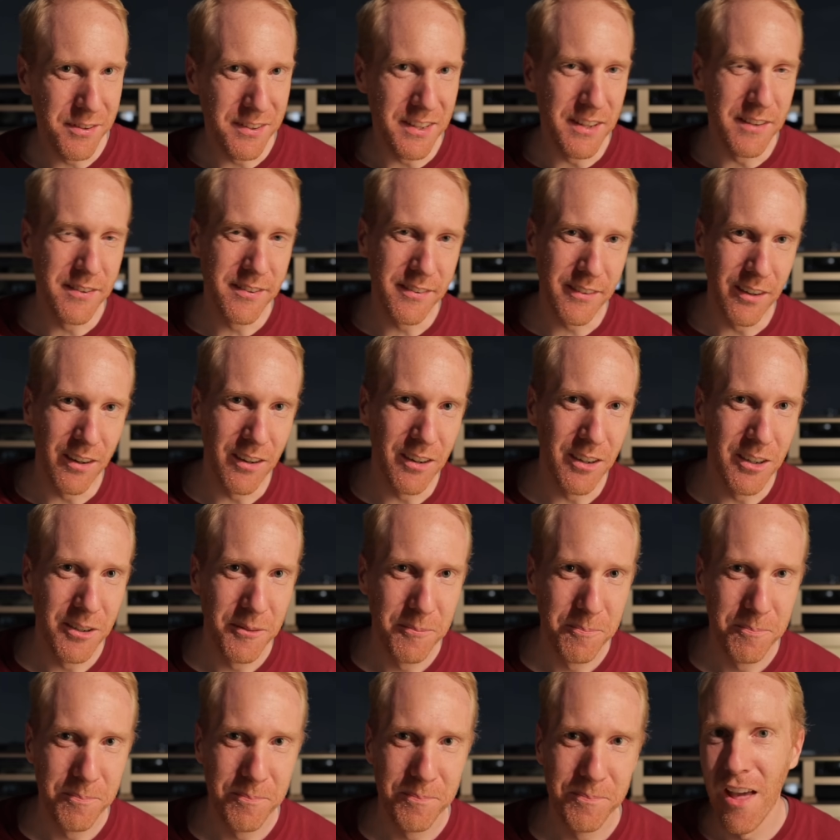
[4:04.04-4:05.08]
Seestar.
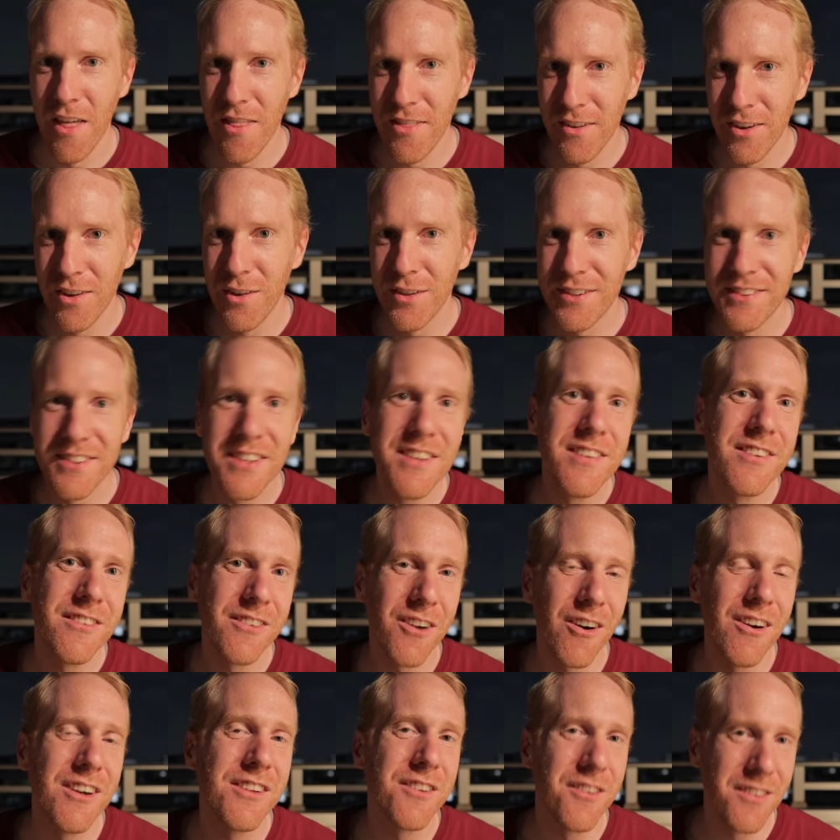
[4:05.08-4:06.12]
The
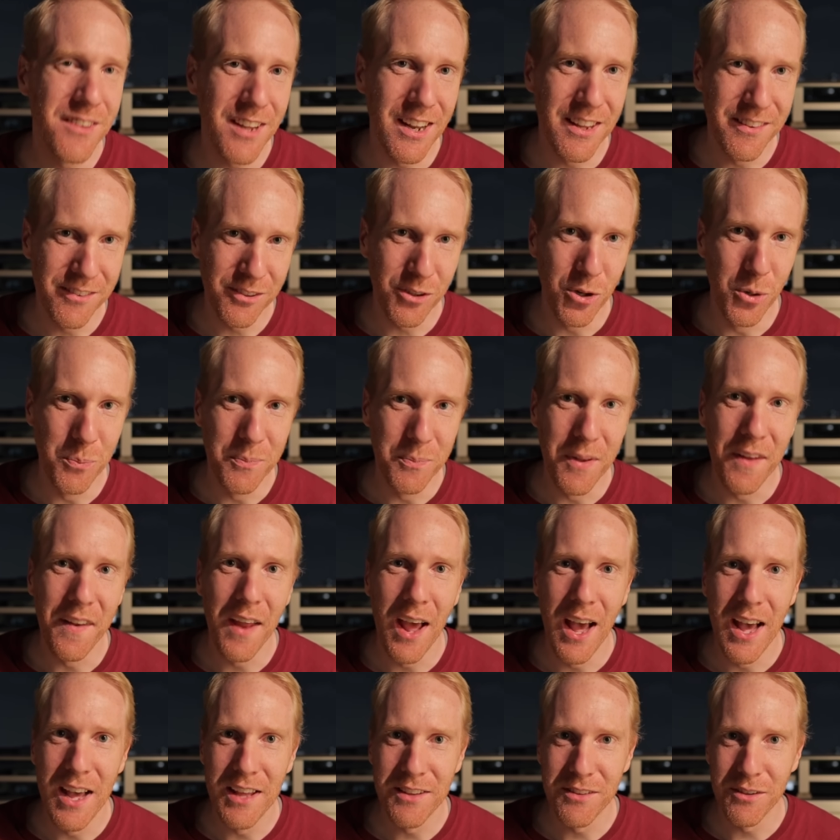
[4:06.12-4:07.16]
Seestar is a telescope that
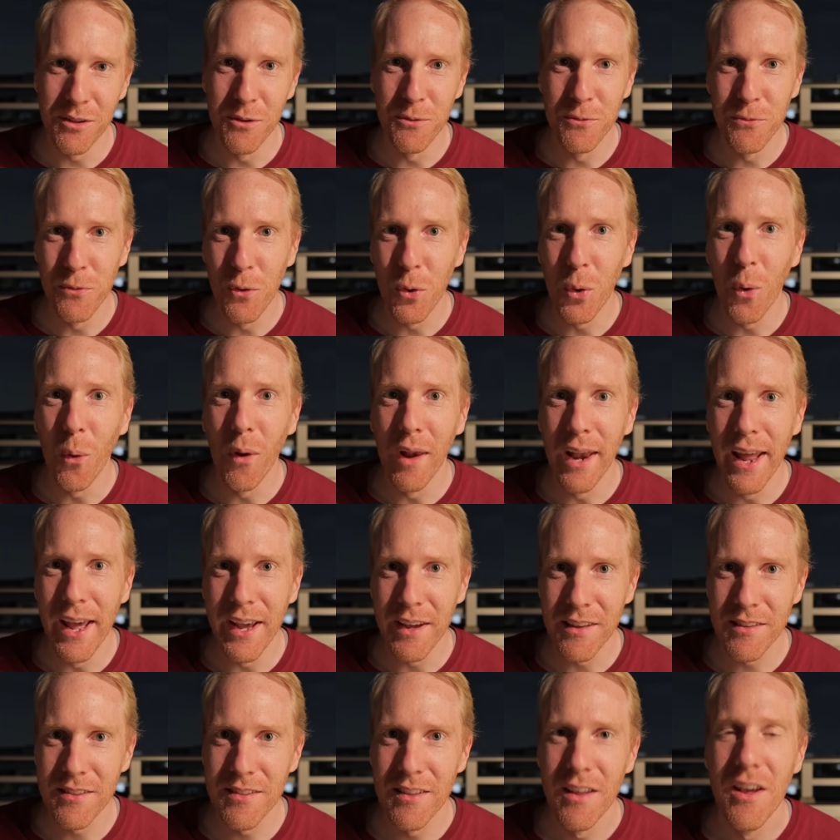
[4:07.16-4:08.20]
has a focal
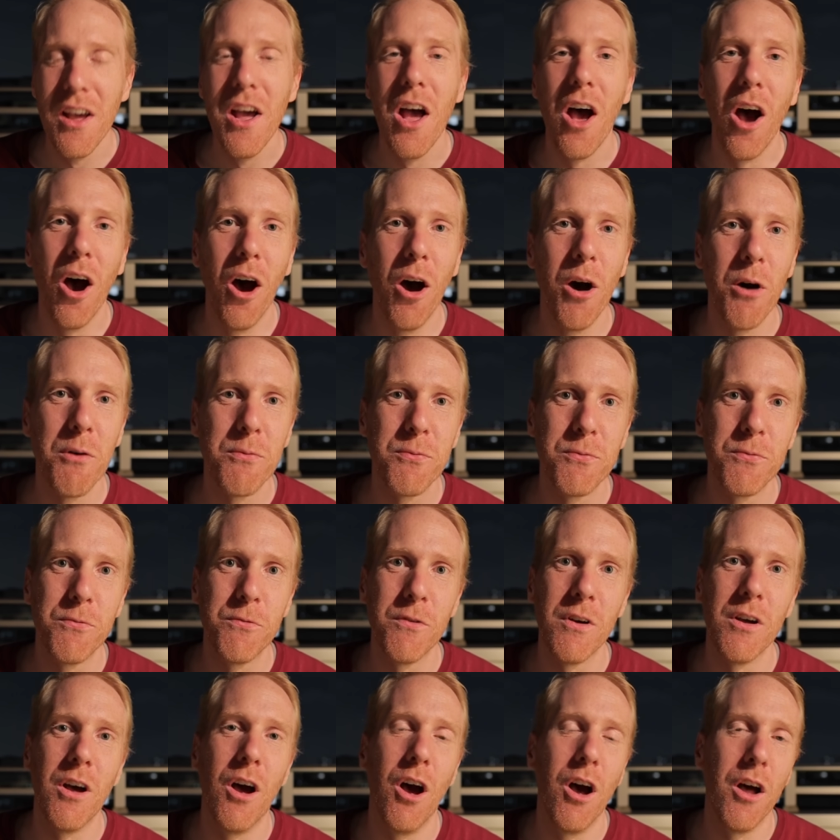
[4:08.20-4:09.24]
length
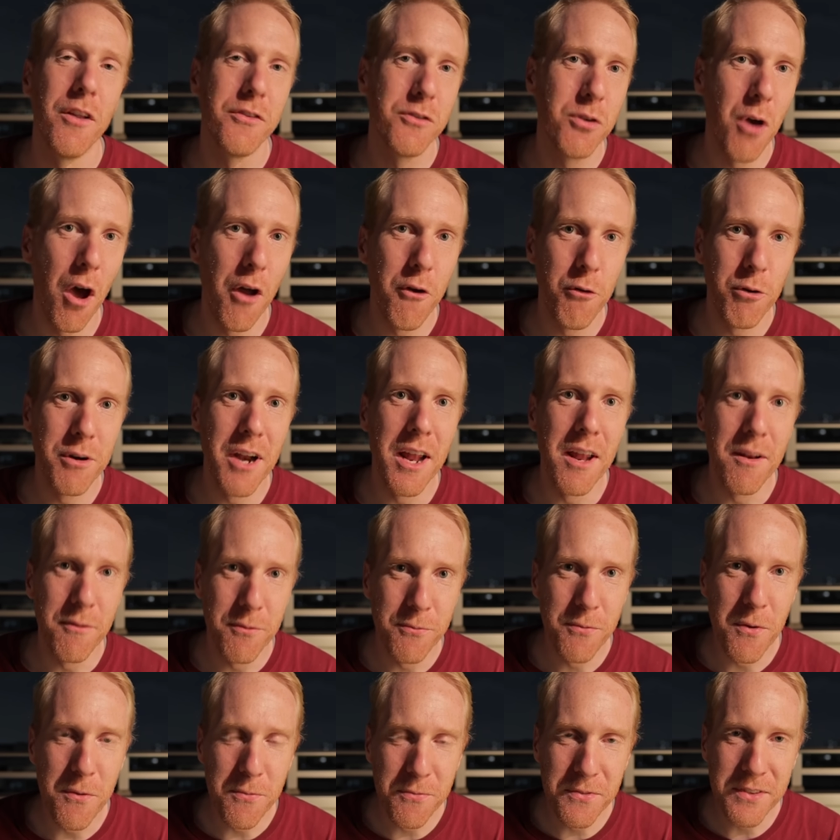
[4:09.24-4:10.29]
of uh,
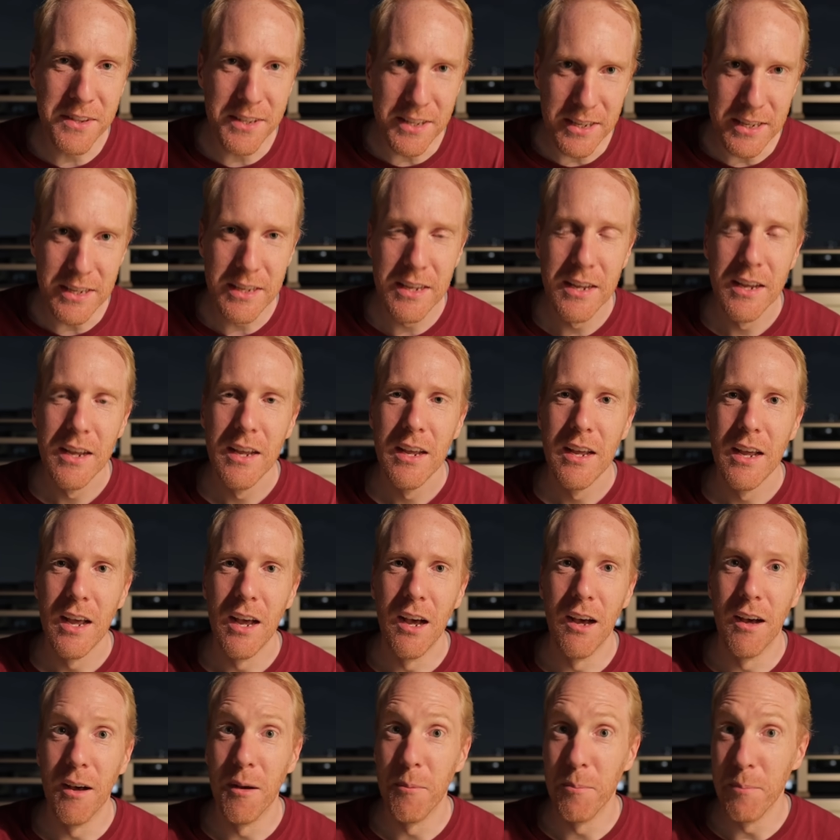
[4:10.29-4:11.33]
250
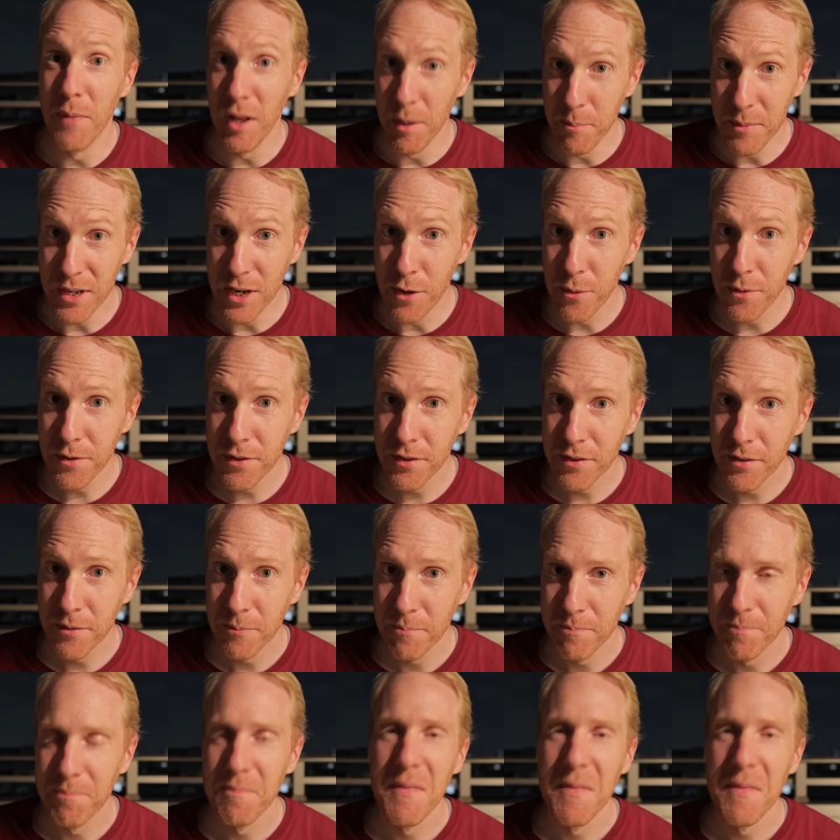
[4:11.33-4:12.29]
uh, millimeters,